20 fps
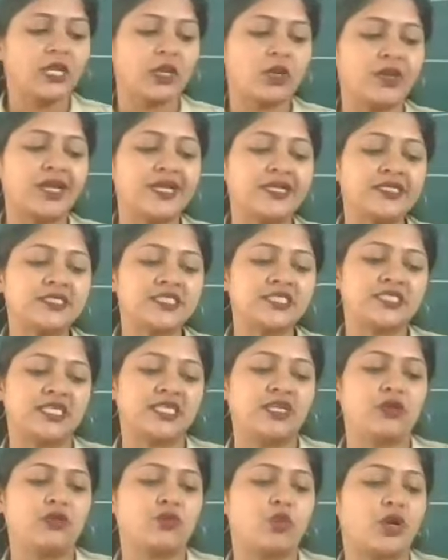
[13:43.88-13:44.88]
Now let us
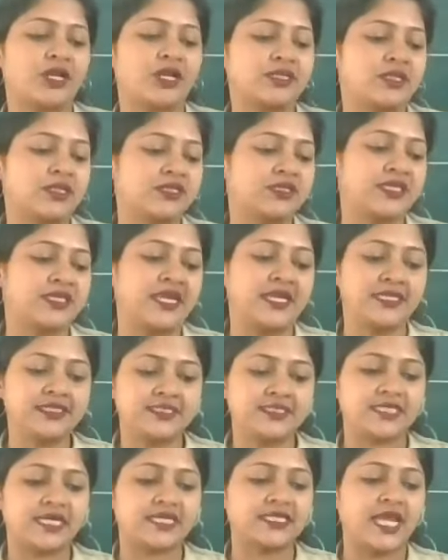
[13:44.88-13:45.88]
see what are the
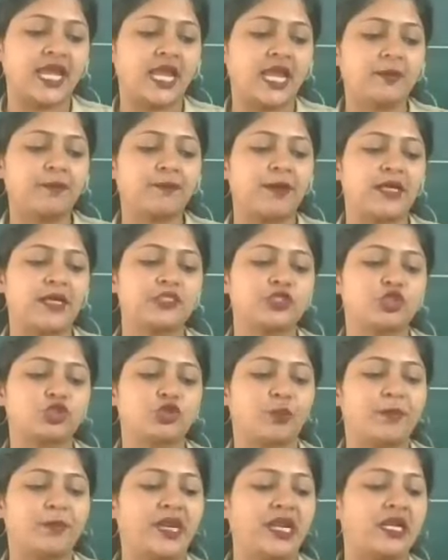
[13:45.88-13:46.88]
things that help us
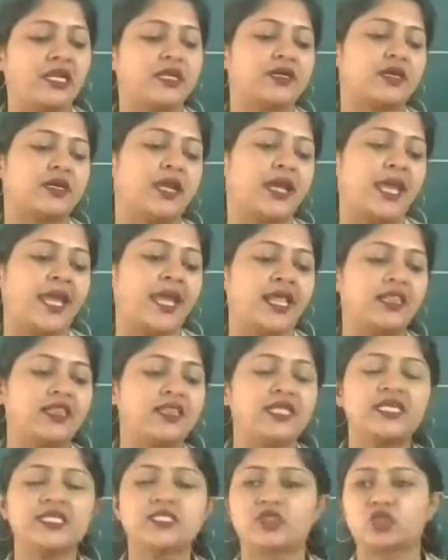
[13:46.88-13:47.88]
to build a
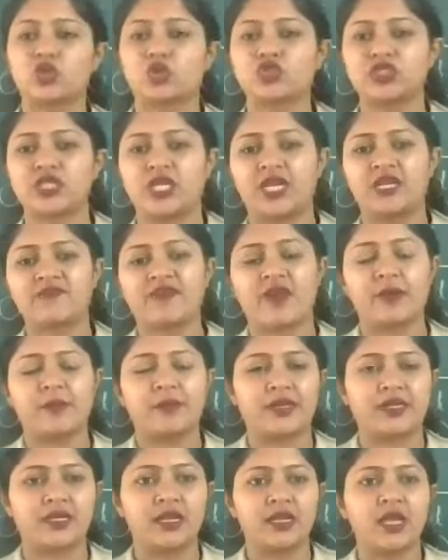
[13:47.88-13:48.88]
healthy social
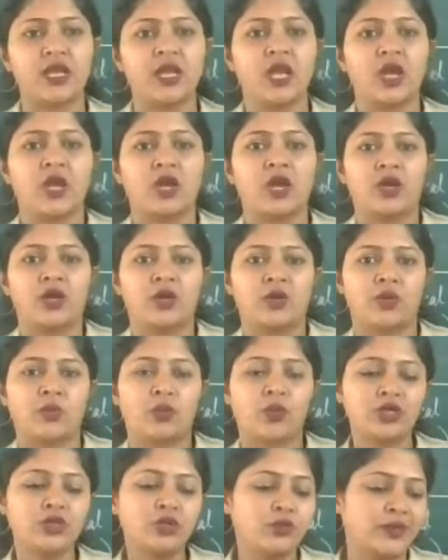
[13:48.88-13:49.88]
environment.
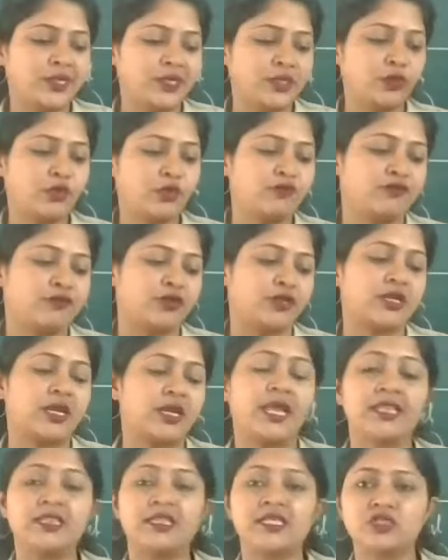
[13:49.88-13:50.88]
What do we do for a
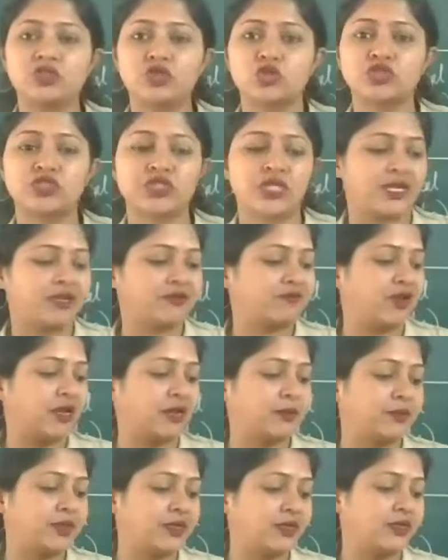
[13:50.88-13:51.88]
healthy social
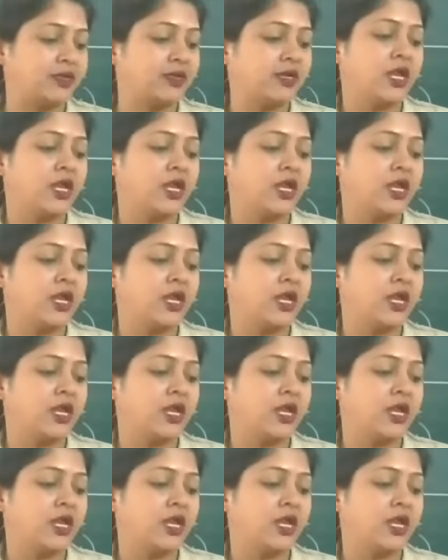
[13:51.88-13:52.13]
environment?